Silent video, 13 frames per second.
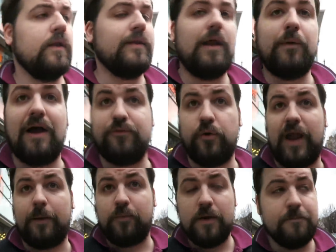Now I have no
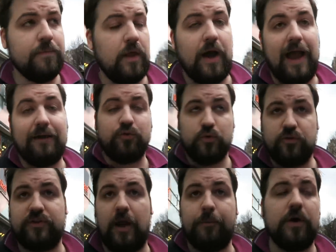camera. I have
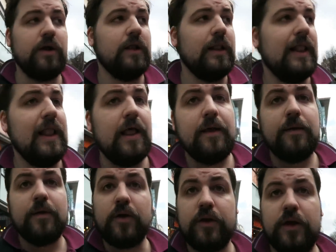Jordan's camera.
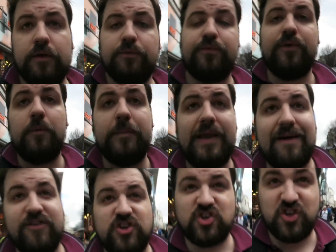Gonna film me
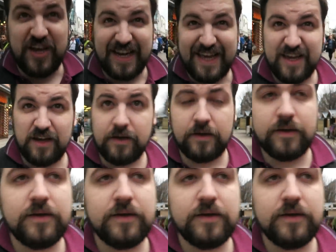having a shit later.